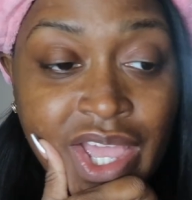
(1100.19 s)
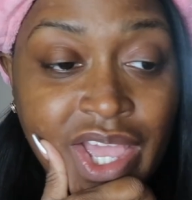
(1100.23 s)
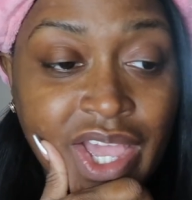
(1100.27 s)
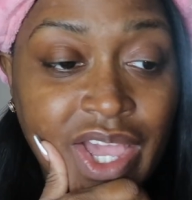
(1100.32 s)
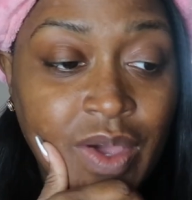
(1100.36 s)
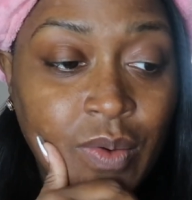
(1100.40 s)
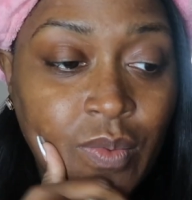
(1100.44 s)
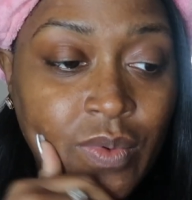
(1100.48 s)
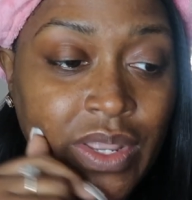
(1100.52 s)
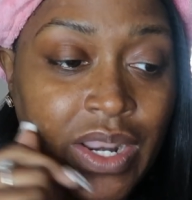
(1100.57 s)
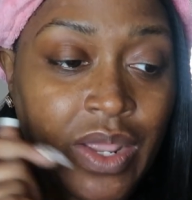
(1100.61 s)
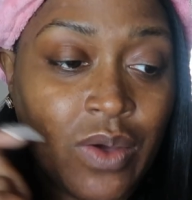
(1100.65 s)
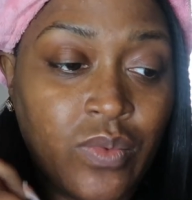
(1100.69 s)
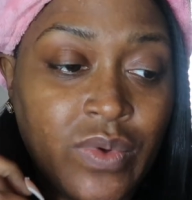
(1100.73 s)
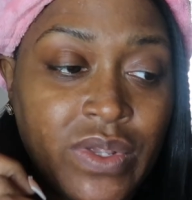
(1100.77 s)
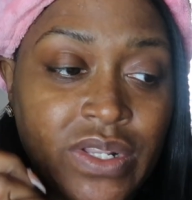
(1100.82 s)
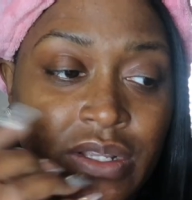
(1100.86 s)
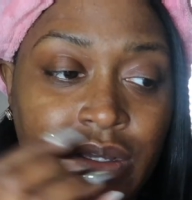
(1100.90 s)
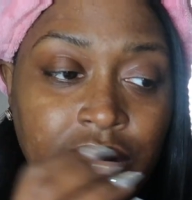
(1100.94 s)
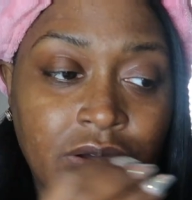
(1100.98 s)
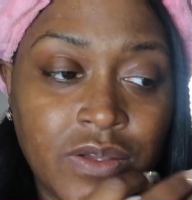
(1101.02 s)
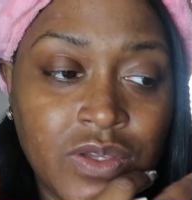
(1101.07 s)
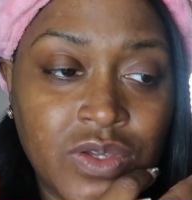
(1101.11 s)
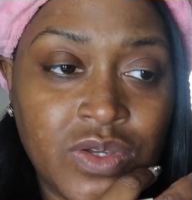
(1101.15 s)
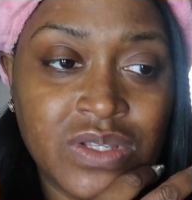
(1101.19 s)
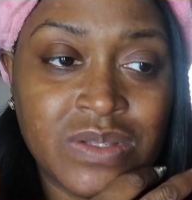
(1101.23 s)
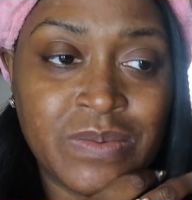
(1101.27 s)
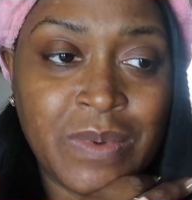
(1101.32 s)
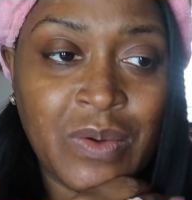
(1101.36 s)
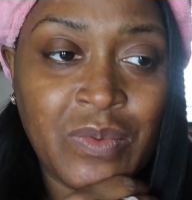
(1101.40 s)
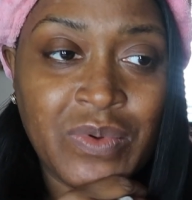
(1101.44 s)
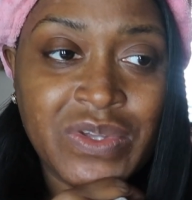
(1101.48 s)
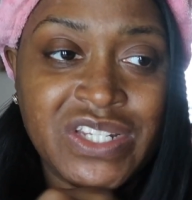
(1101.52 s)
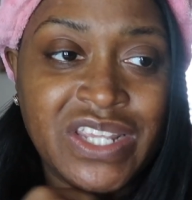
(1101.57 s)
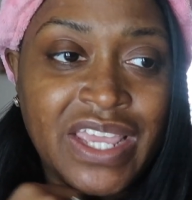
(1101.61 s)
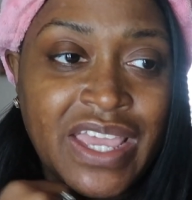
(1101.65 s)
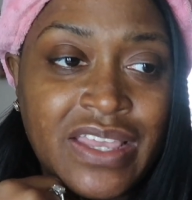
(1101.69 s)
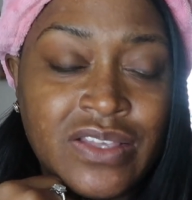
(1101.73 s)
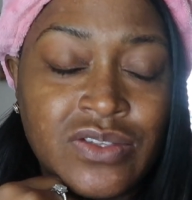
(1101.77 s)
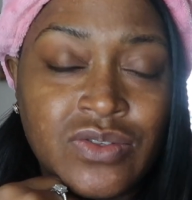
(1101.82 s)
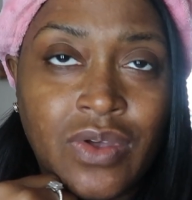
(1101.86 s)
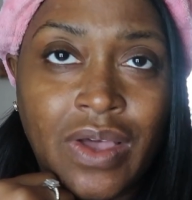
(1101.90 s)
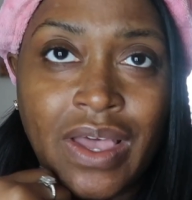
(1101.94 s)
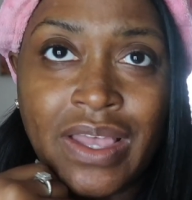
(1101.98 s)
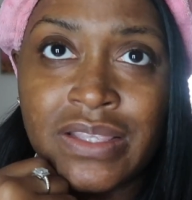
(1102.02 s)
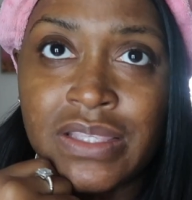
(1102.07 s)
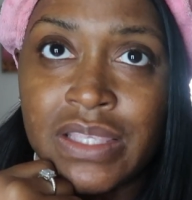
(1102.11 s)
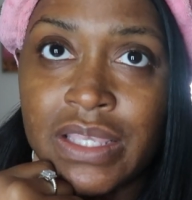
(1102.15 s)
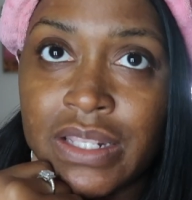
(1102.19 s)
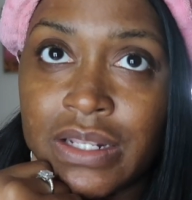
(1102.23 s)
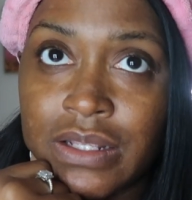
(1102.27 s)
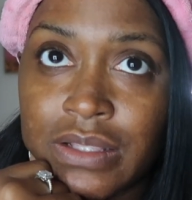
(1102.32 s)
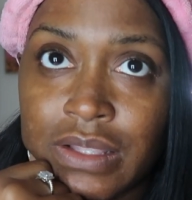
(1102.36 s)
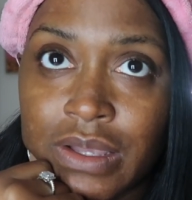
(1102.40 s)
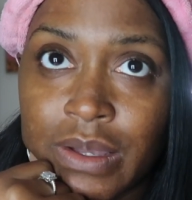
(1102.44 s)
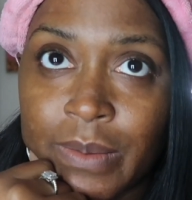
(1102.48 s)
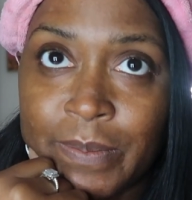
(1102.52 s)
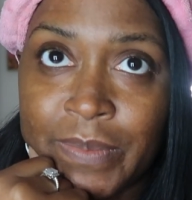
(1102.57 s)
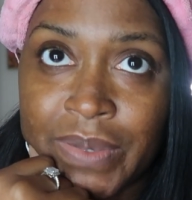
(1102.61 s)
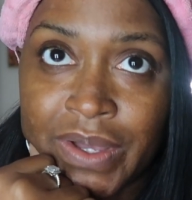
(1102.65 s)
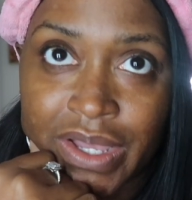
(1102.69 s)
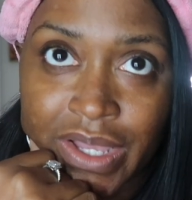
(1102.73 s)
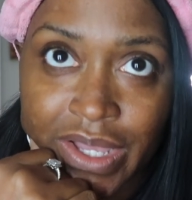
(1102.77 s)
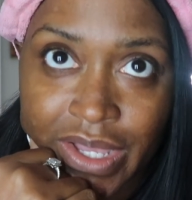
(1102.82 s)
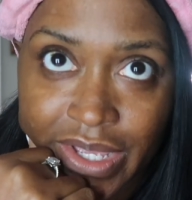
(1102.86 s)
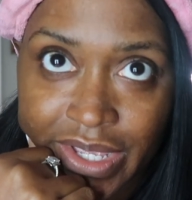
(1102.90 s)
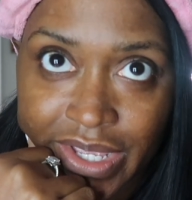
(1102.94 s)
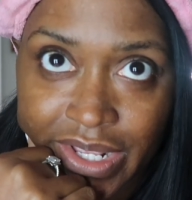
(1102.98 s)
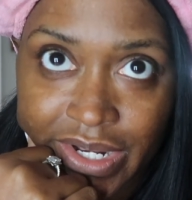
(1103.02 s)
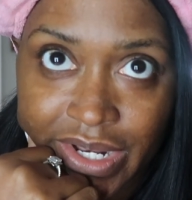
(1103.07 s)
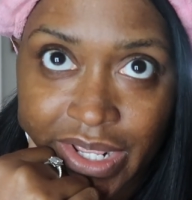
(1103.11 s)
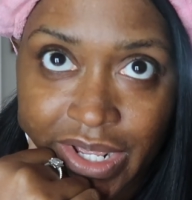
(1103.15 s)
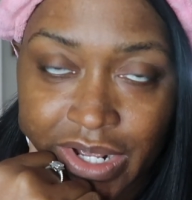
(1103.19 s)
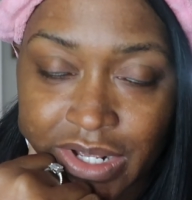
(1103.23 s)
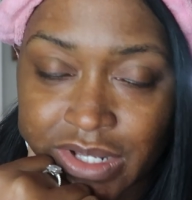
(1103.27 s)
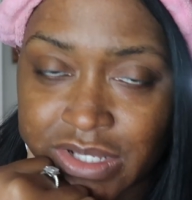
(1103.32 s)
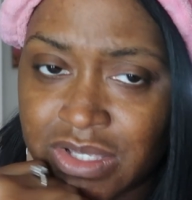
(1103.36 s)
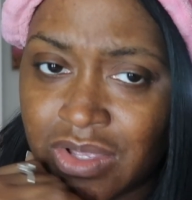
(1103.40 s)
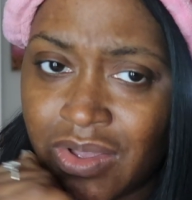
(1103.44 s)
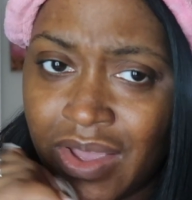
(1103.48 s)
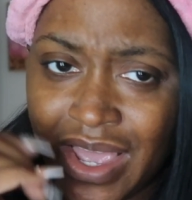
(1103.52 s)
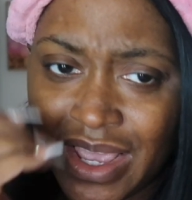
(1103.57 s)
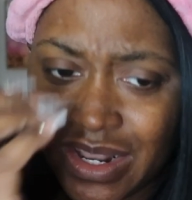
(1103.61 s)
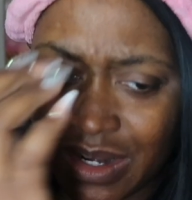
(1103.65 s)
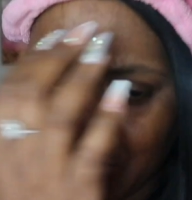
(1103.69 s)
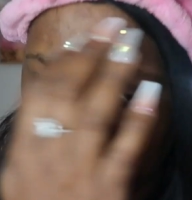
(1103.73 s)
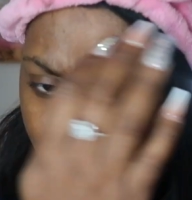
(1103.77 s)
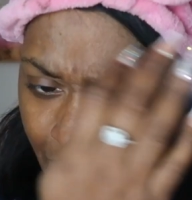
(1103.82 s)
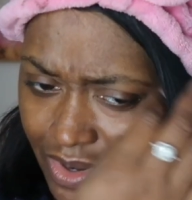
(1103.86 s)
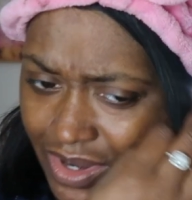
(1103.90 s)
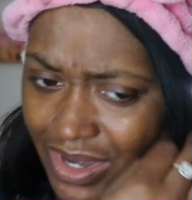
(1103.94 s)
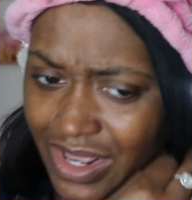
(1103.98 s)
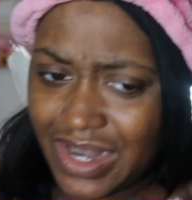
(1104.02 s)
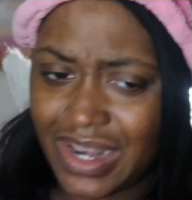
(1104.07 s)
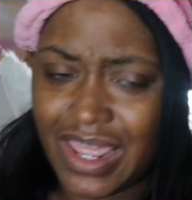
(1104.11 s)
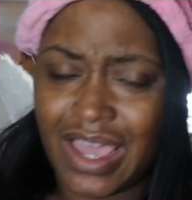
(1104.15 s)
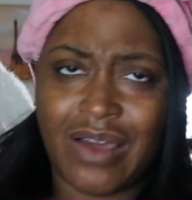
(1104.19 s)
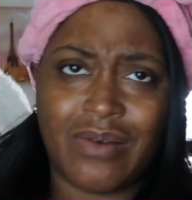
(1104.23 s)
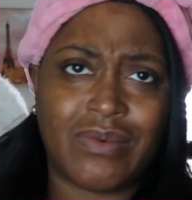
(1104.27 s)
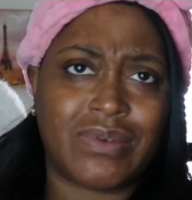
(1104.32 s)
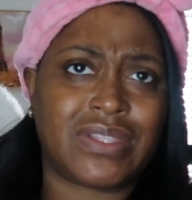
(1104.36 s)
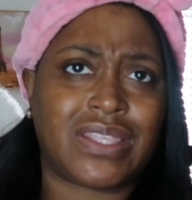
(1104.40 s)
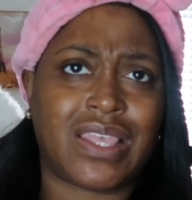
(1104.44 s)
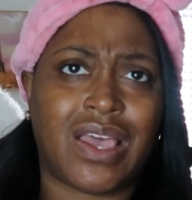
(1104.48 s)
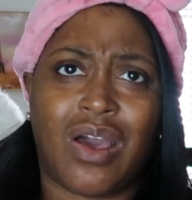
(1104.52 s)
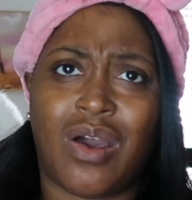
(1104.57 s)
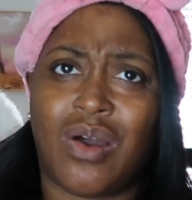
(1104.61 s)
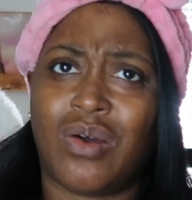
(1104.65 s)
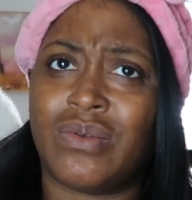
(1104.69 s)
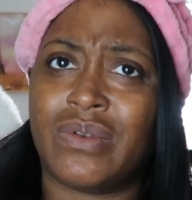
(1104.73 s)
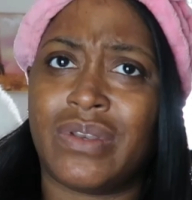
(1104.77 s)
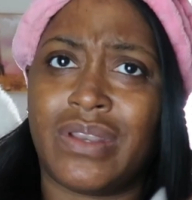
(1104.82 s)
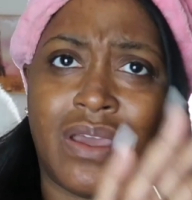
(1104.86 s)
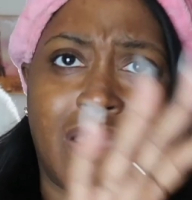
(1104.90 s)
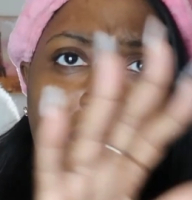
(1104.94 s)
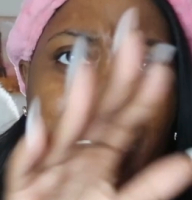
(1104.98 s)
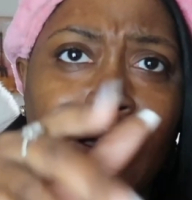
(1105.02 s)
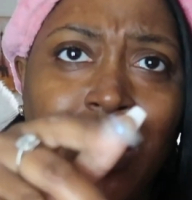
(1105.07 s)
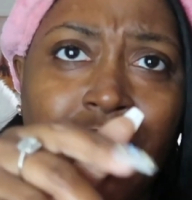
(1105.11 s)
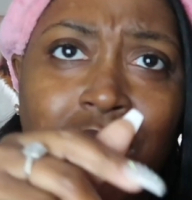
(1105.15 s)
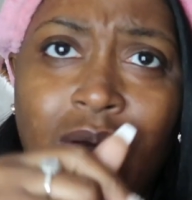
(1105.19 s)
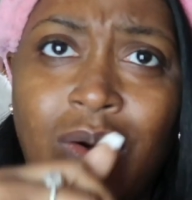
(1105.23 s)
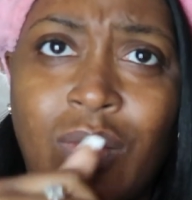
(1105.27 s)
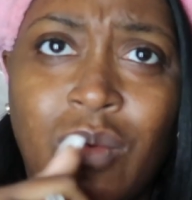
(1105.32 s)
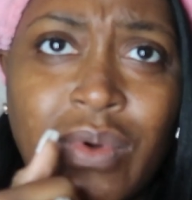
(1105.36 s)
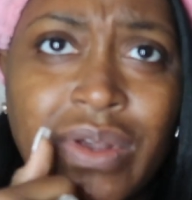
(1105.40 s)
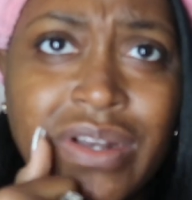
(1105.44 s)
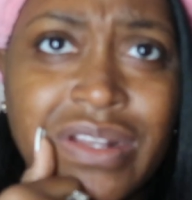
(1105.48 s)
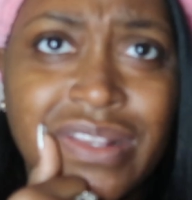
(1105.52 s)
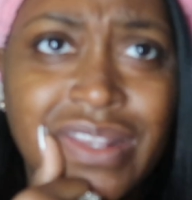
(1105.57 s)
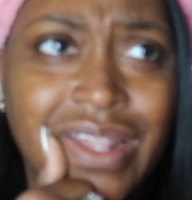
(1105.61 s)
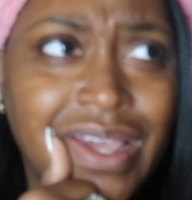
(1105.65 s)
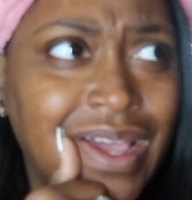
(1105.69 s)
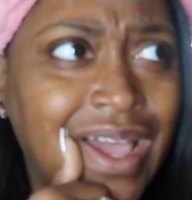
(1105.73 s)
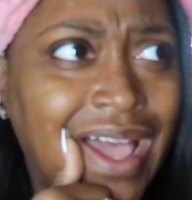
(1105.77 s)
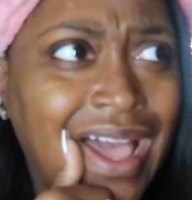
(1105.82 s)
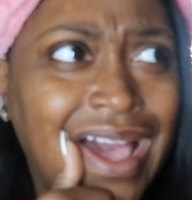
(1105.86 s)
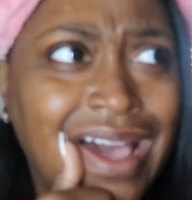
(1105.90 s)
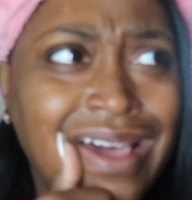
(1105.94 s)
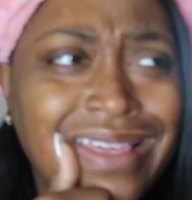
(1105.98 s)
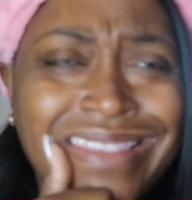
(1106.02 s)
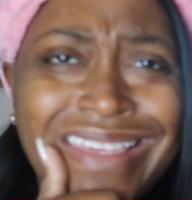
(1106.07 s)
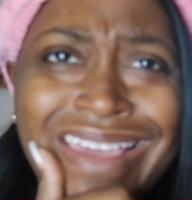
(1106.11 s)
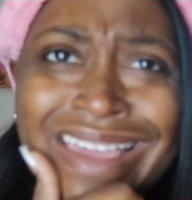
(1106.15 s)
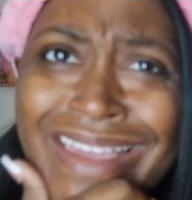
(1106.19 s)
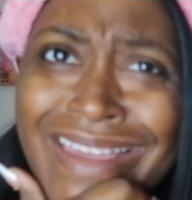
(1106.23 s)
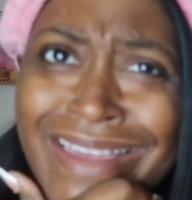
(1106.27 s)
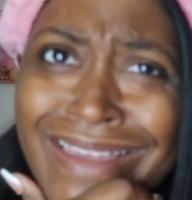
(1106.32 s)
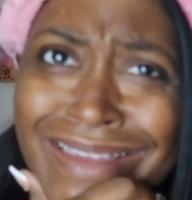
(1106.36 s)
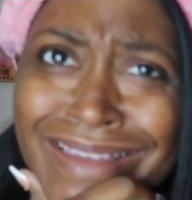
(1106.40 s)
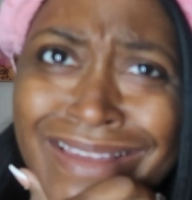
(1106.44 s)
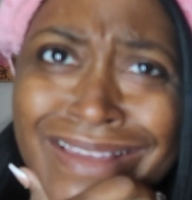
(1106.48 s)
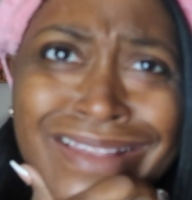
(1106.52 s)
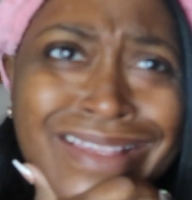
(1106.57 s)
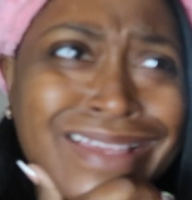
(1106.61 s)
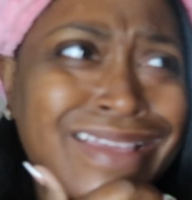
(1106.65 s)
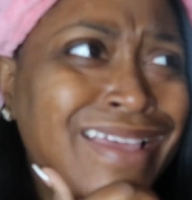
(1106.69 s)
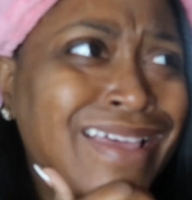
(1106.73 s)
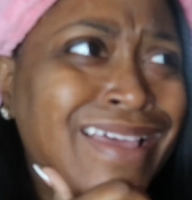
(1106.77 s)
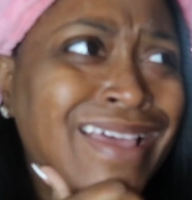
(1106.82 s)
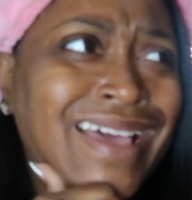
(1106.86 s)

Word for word: And when I went to go use my witch hazel, I seen a little bug in there. So I had to pour that out. I was like, oh no, where did I, how the heck?